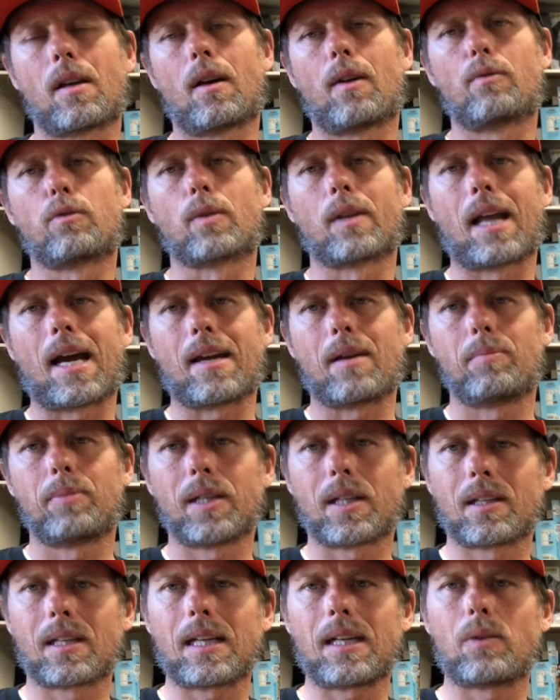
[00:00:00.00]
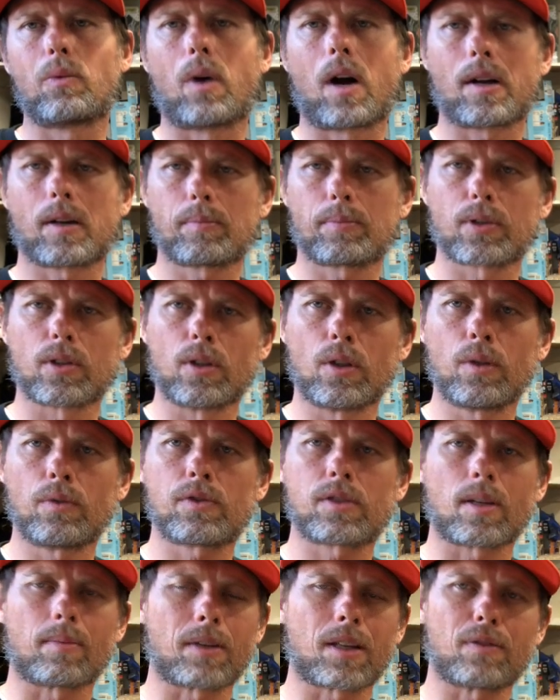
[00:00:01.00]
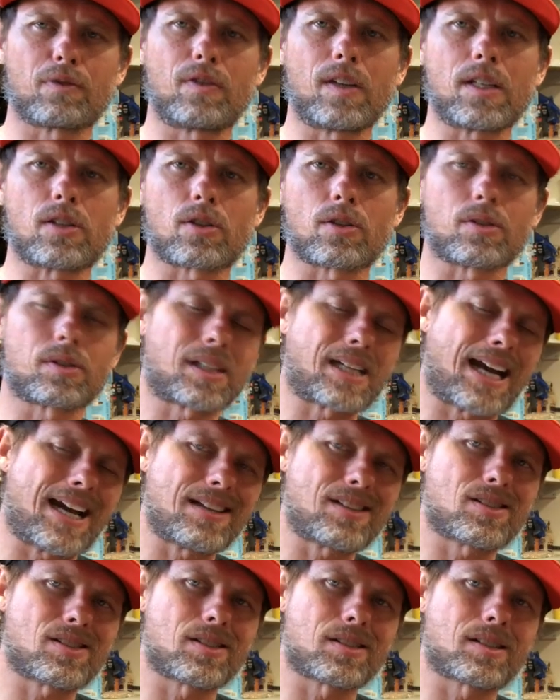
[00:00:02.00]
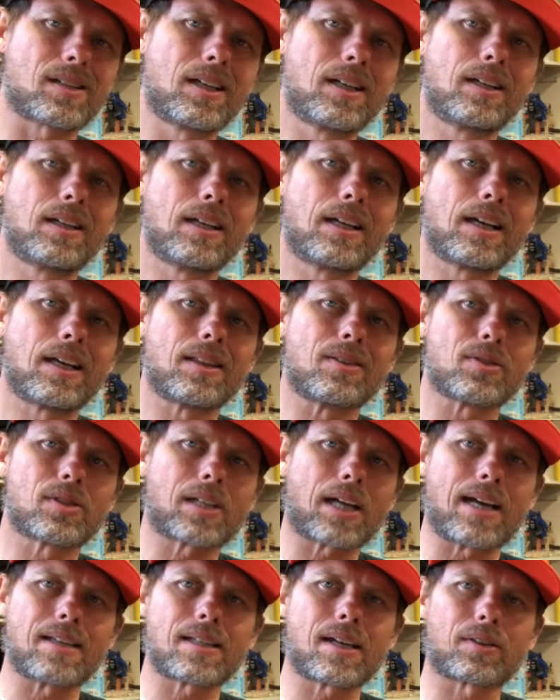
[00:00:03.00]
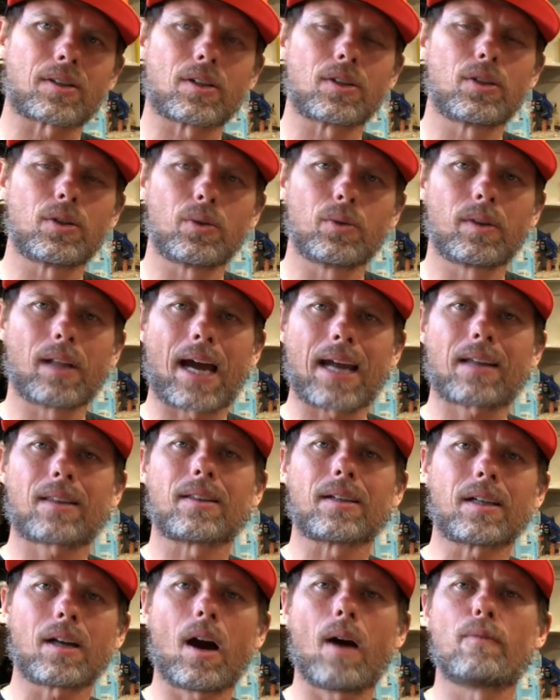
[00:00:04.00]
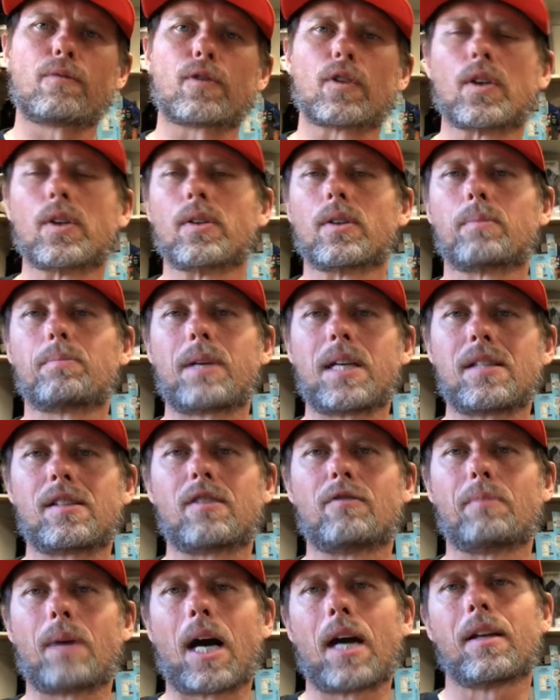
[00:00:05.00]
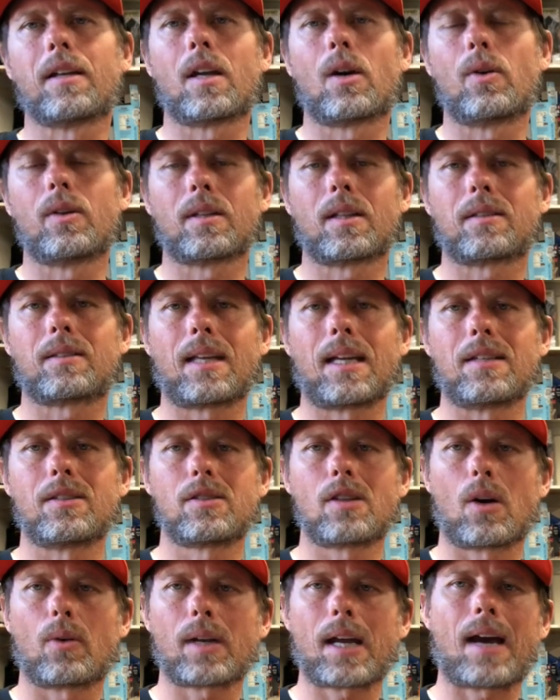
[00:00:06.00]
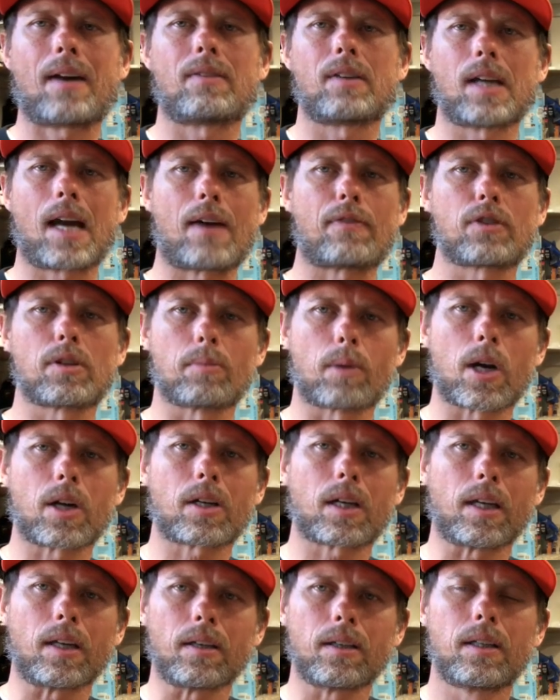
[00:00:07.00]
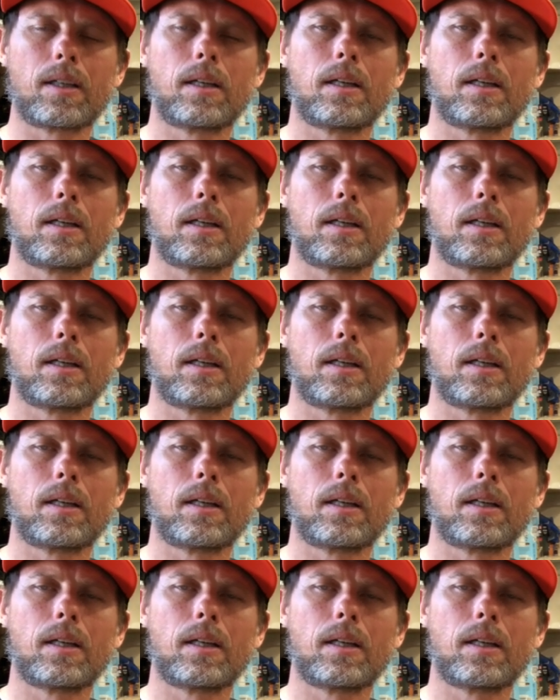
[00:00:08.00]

of reliability, waterproof, some of the features, guys just, there's guys out there who like the comfort, peace of mind, knowing that they don't have an aftermarket